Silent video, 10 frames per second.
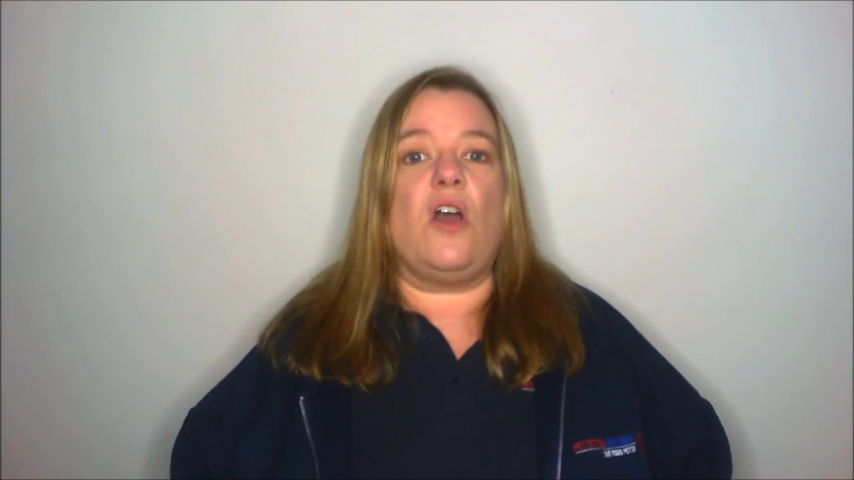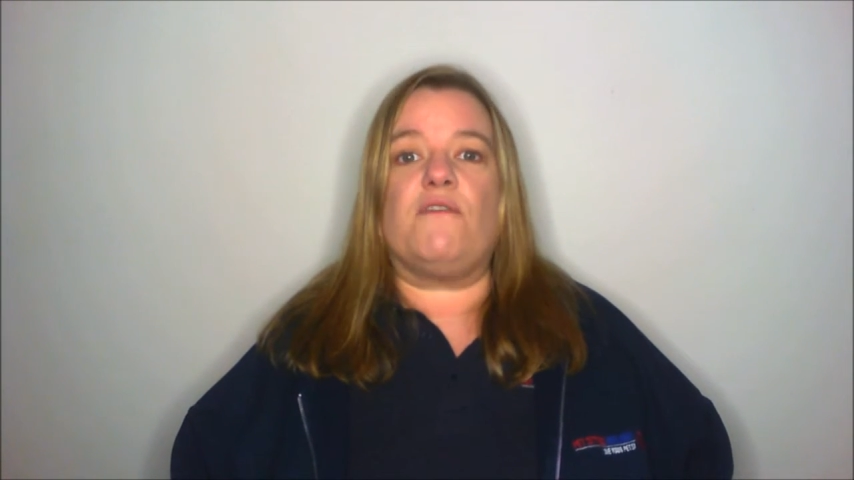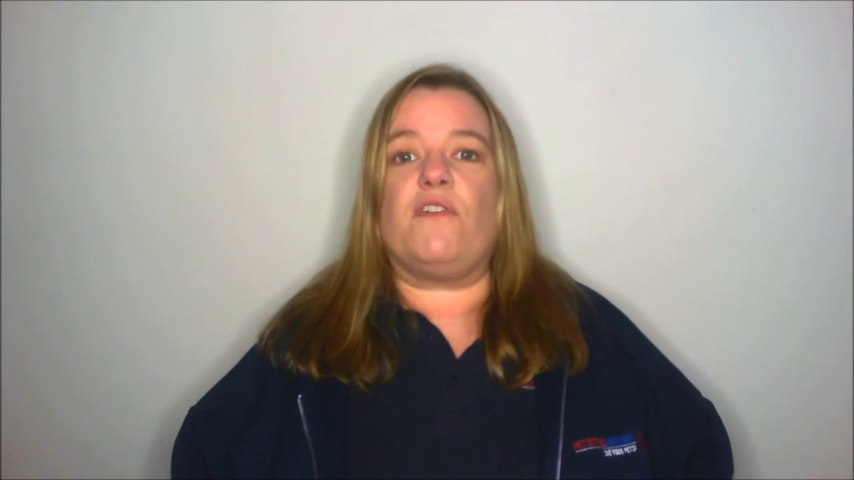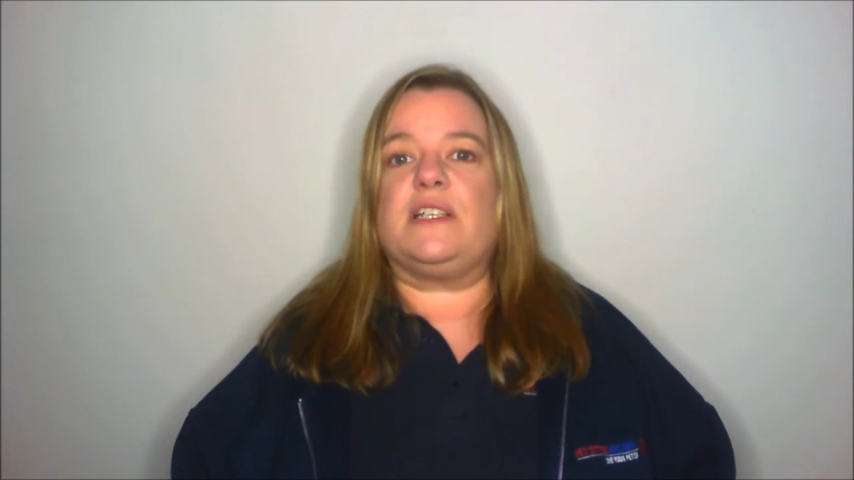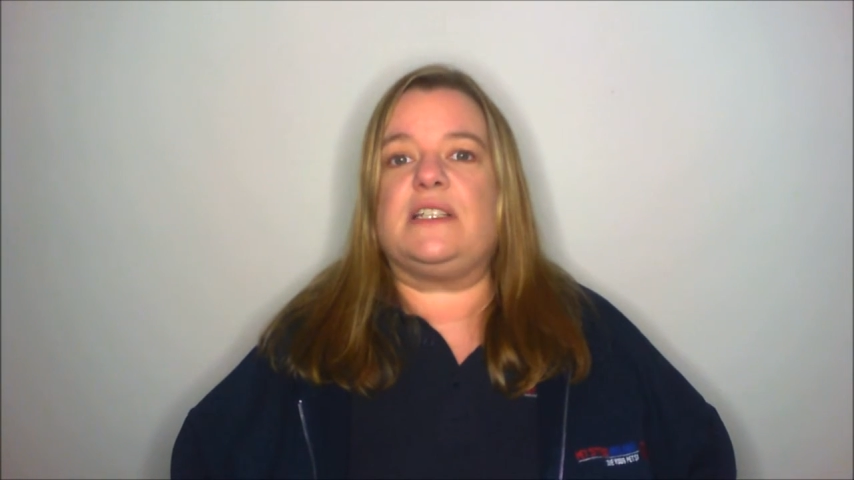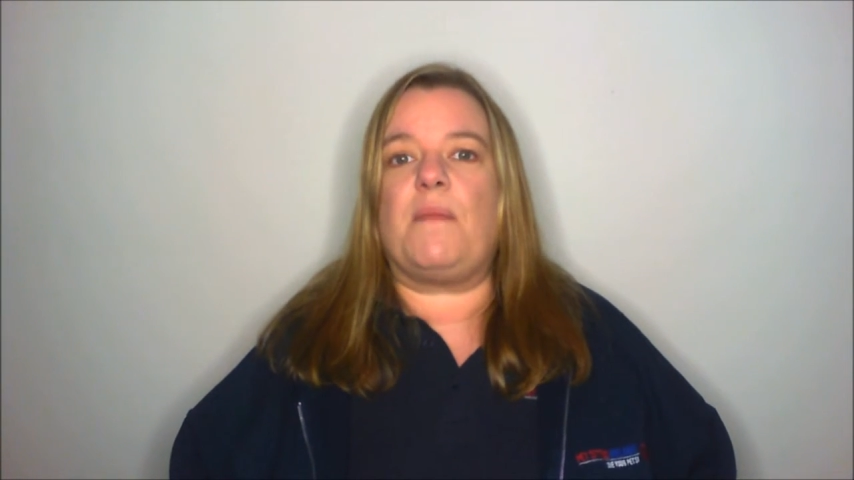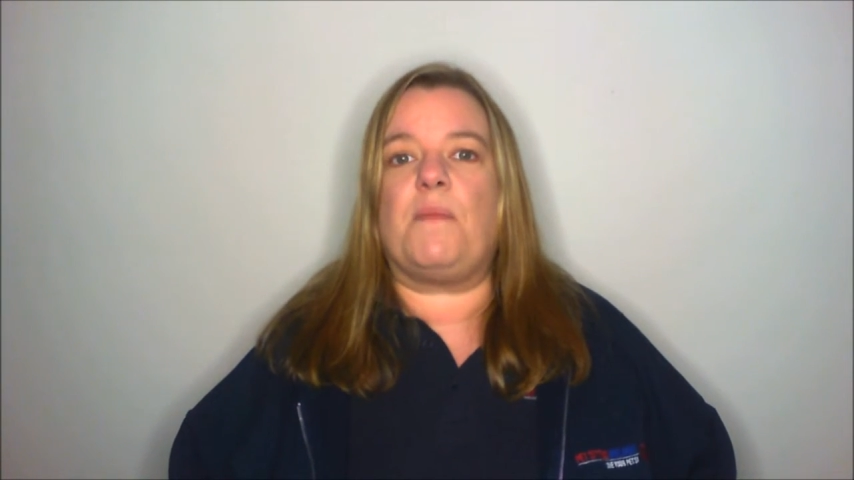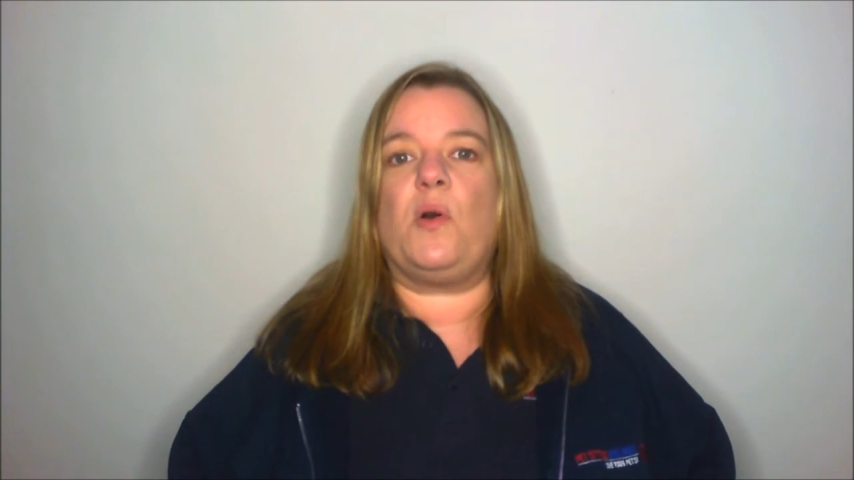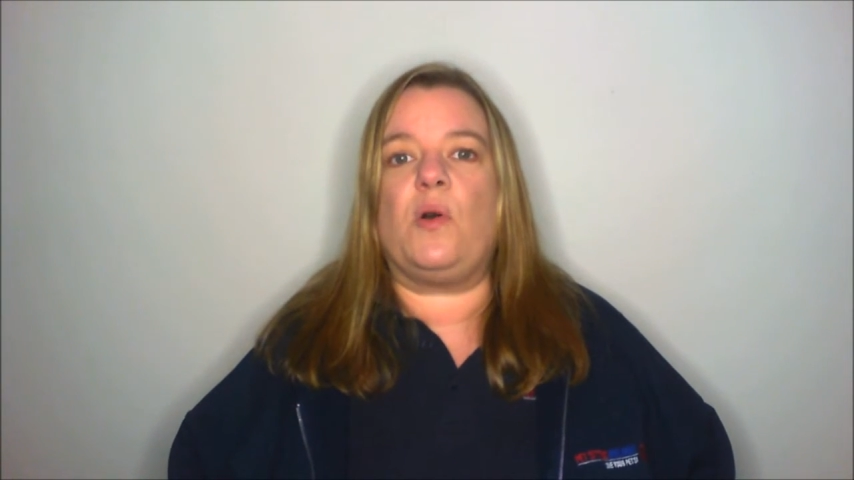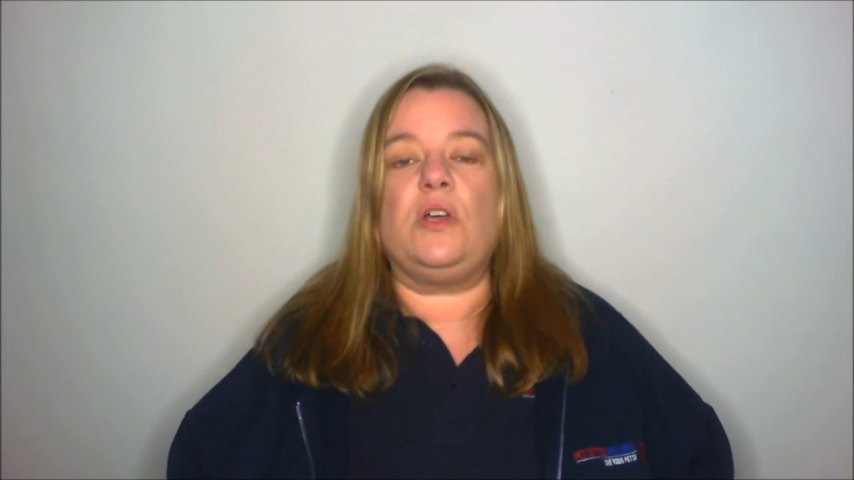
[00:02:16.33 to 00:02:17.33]
For
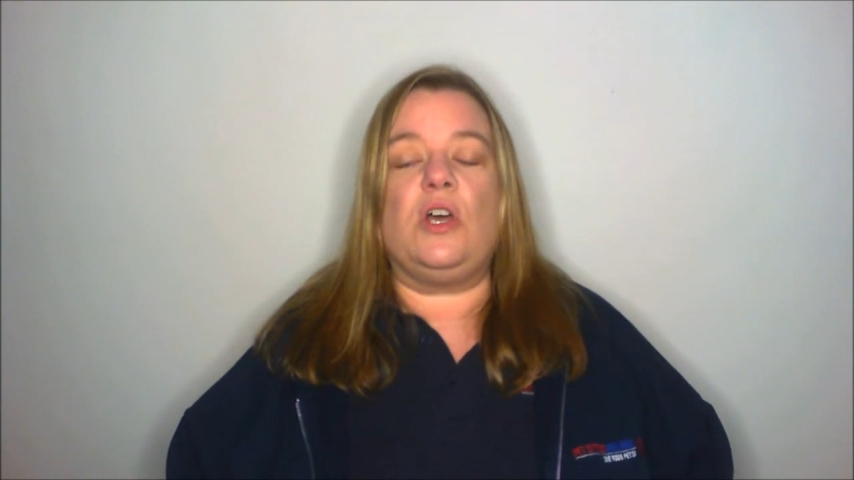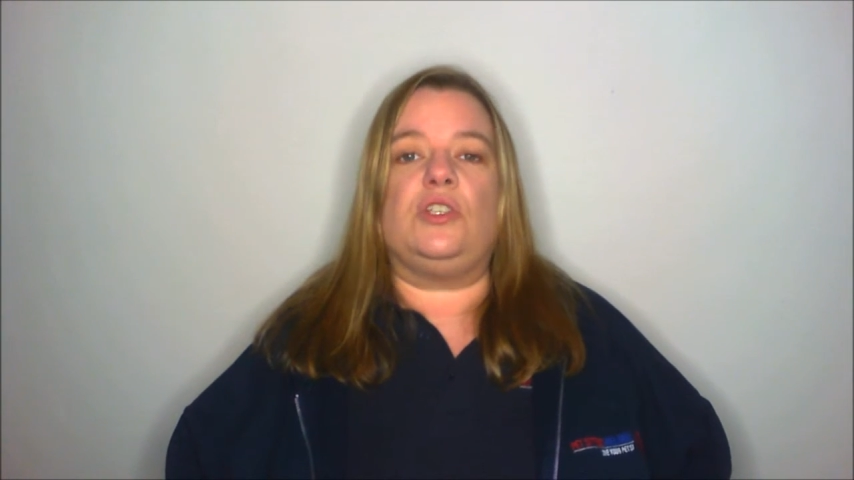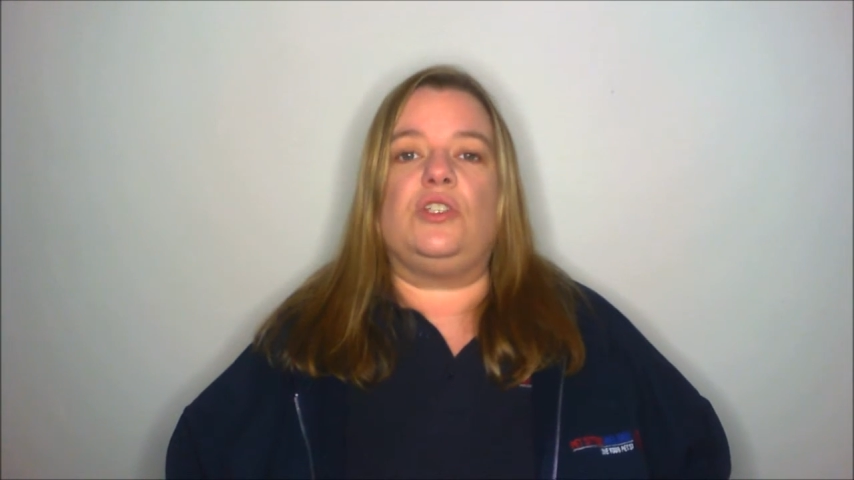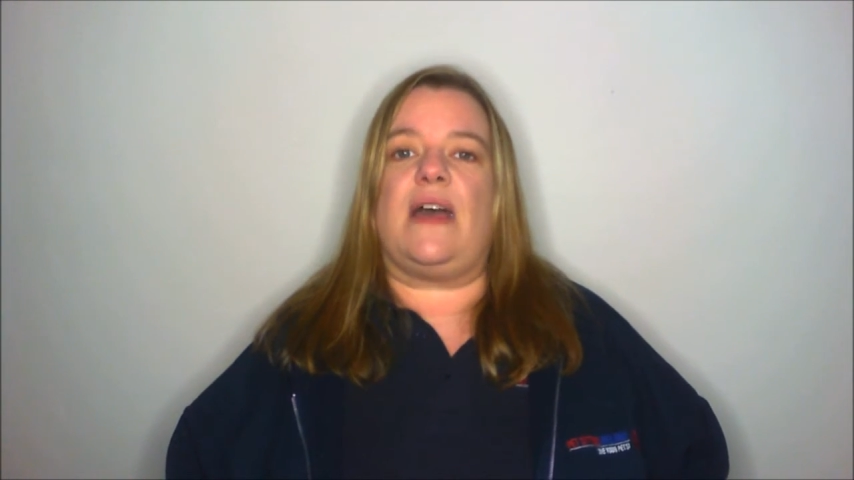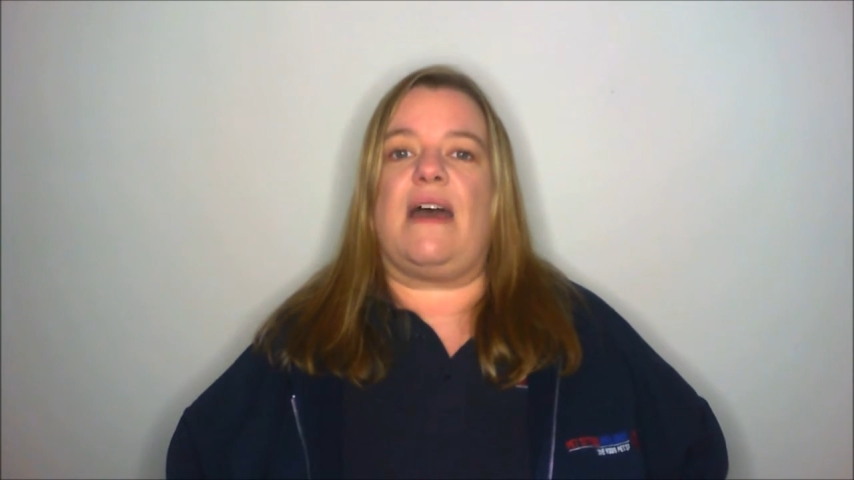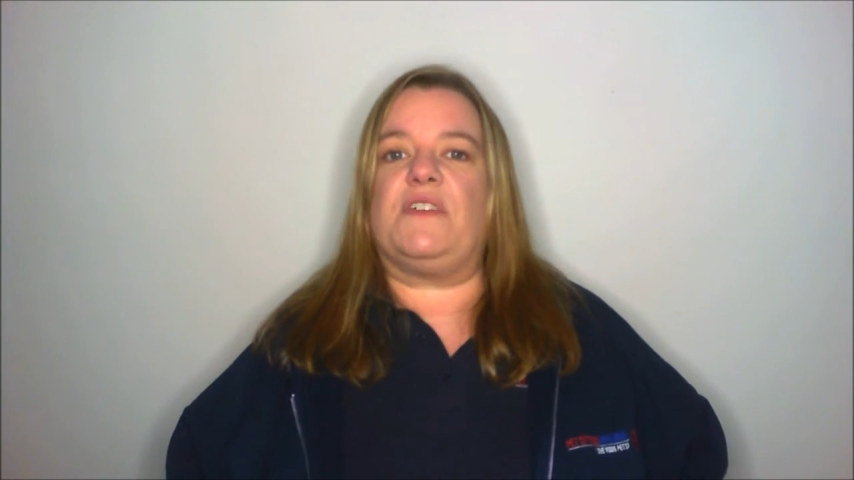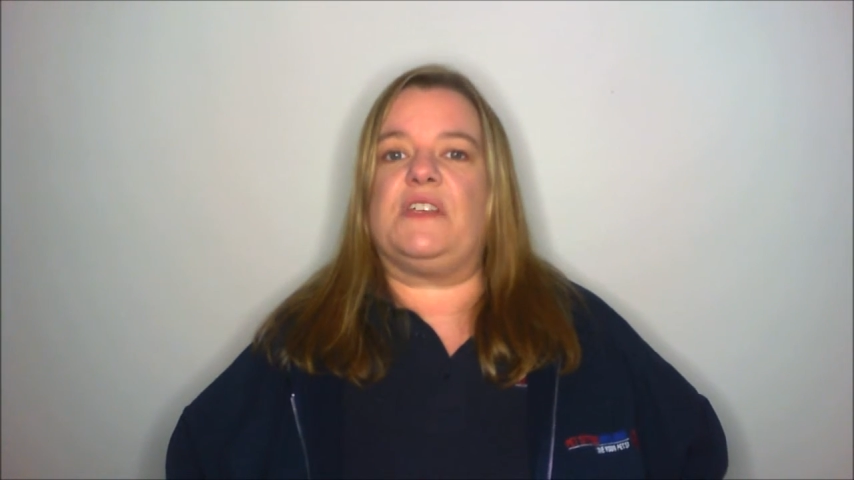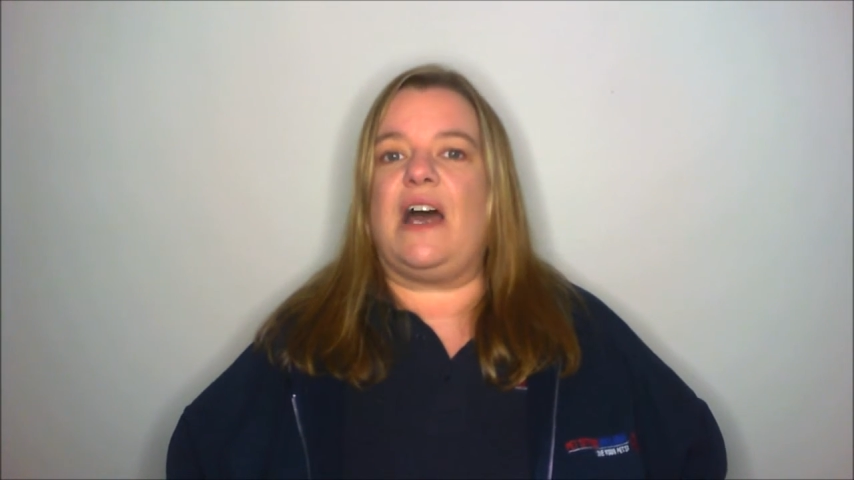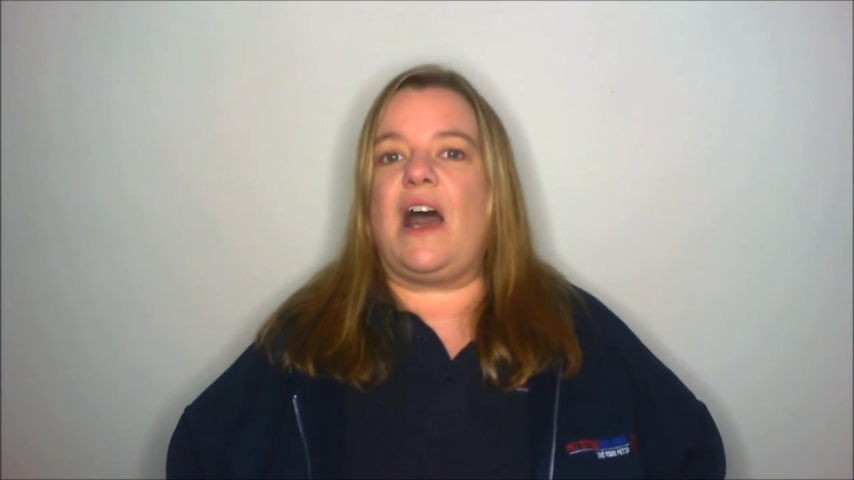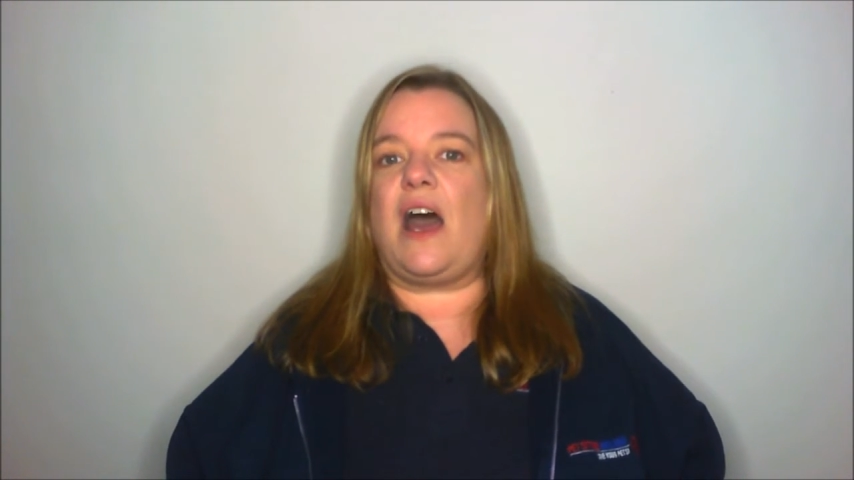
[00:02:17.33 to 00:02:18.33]
example, do you have the
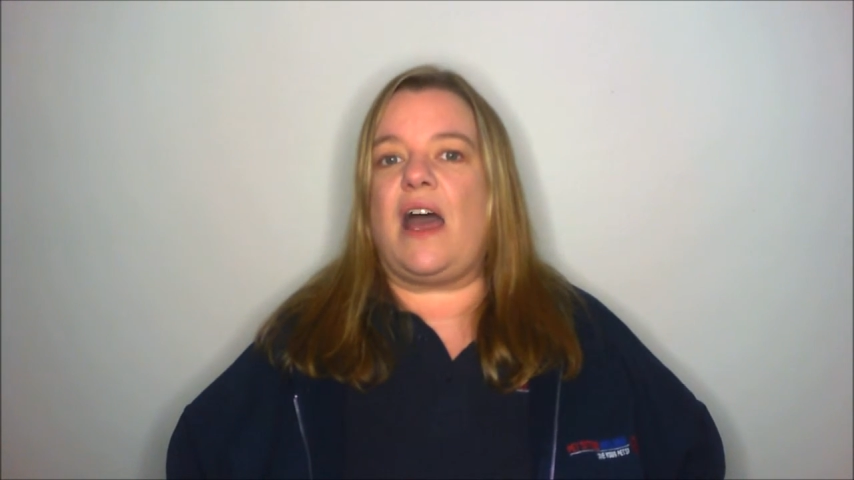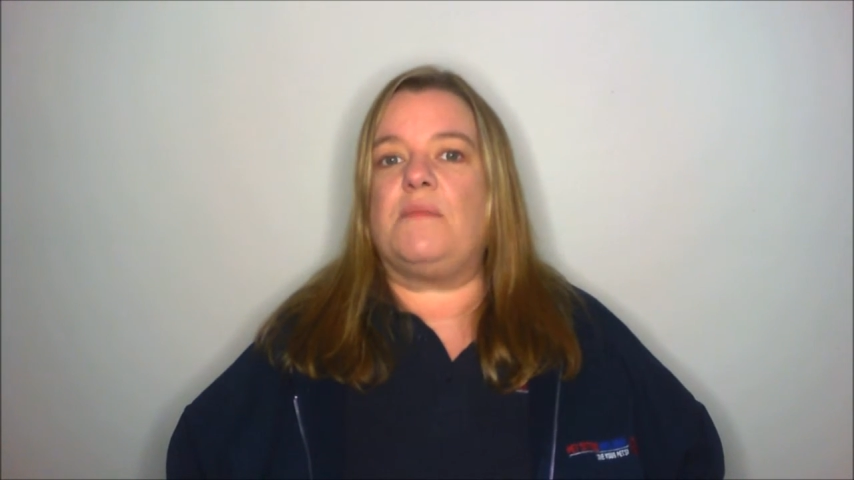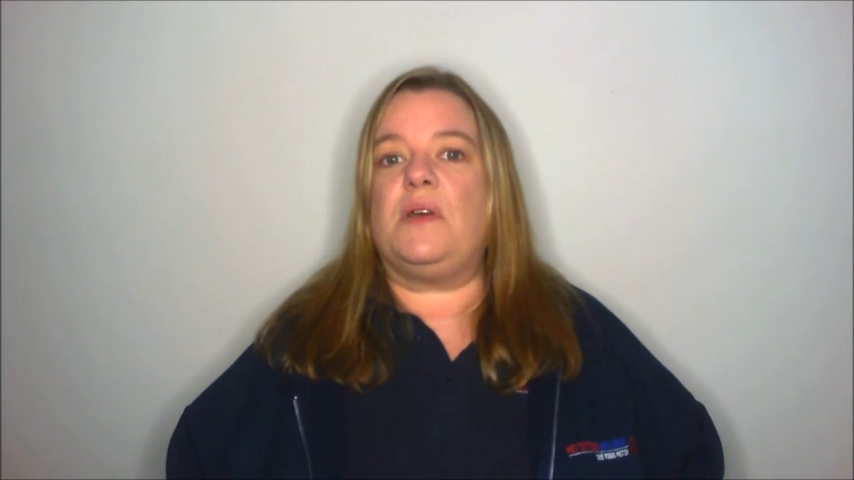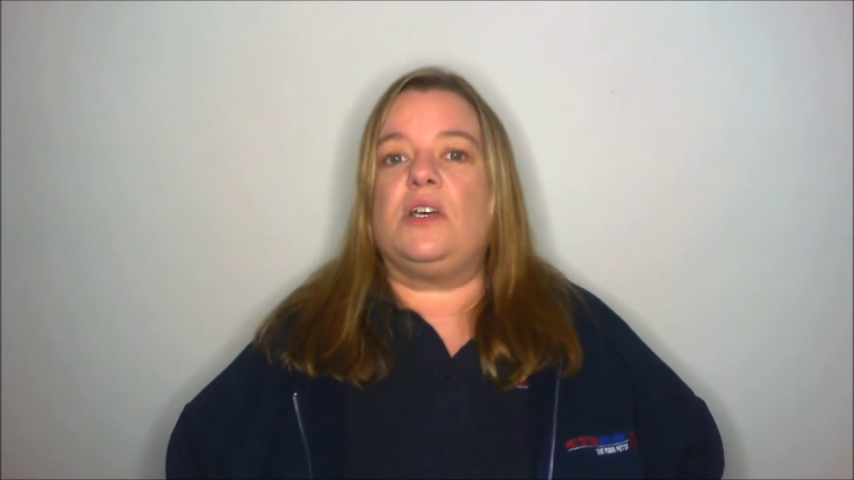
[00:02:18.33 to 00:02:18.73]
time